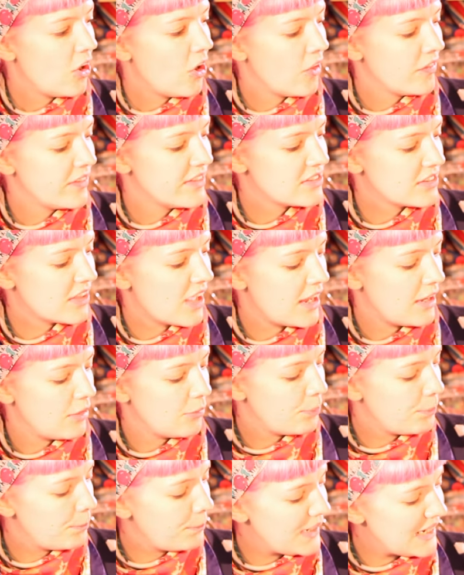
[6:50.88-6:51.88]
on this kind of
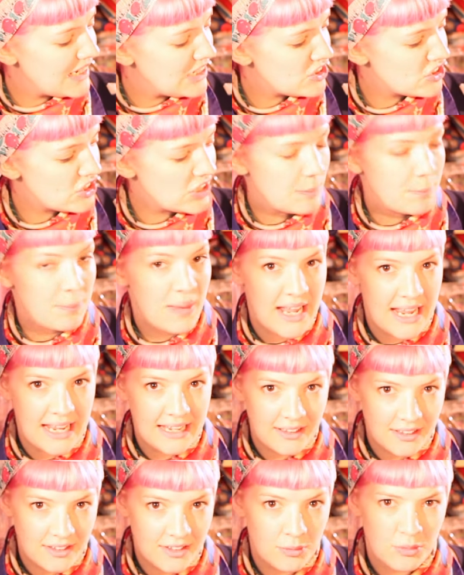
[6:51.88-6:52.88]
peachy
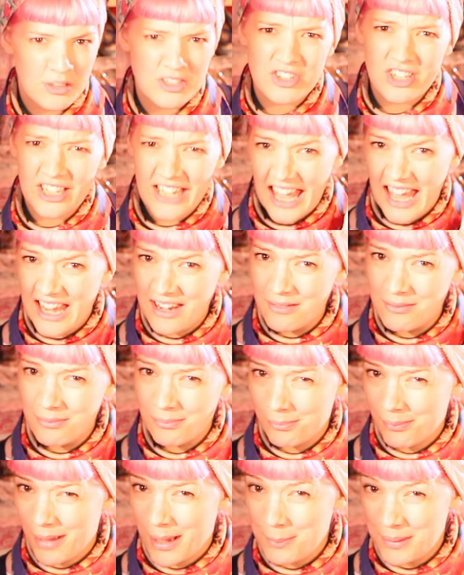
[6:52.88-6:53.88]
pink, which again
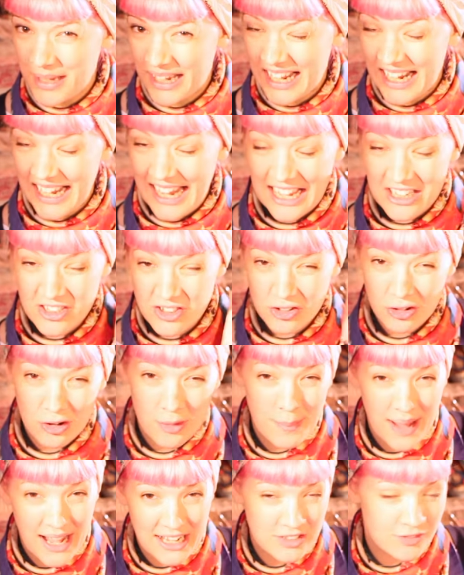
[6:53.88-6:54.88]
might be a clash or
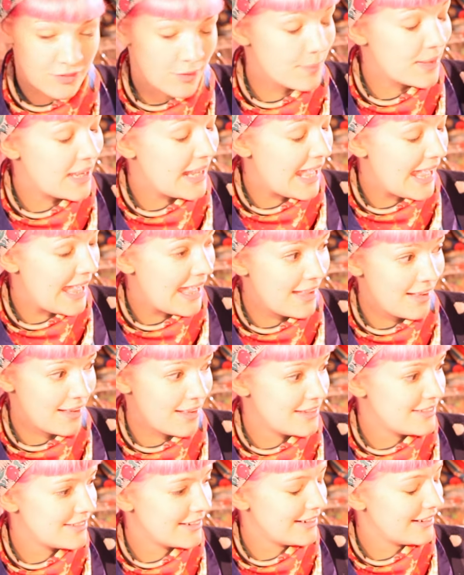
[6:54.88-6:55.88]
a match for my hair,
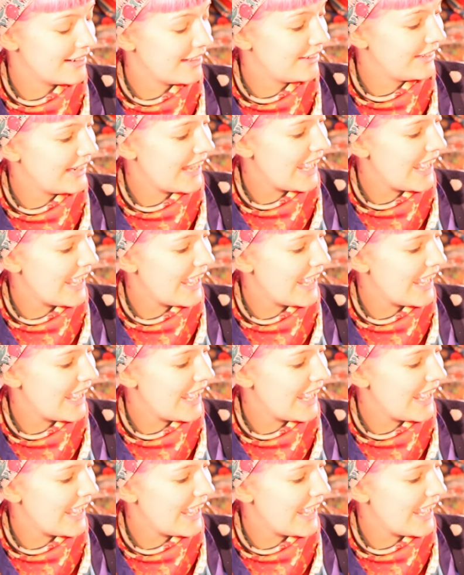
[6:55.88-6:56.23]
I don't know